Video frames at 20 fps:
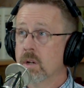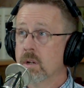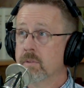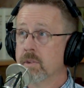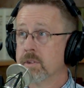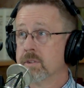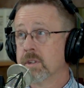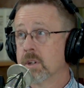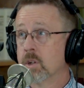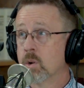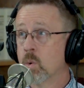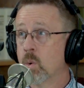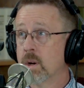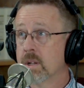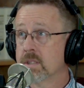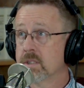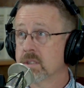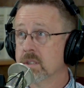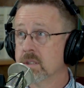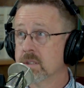that's in
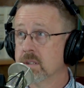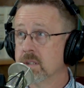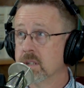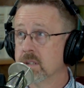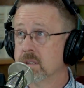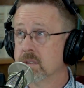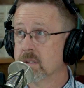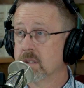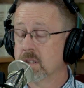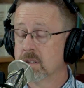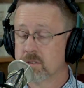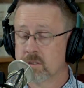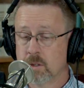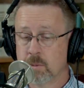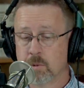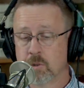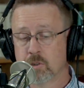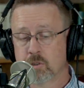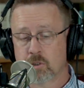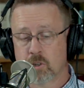question that
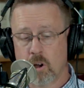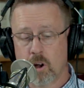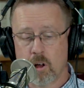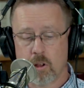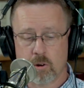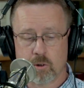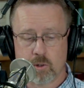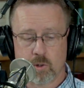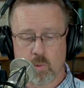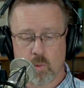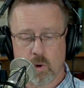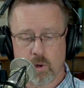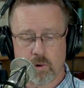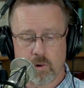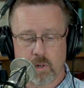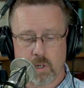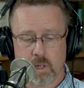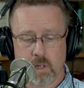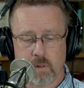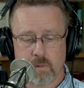some of the scholars are
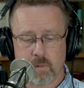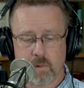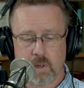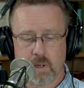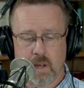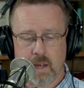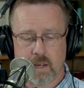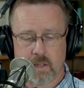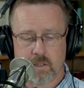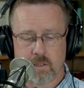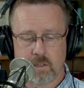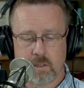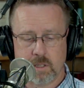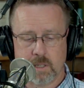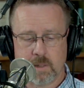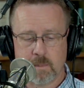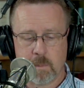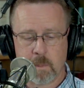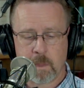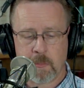wondering if it
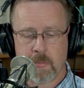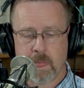actually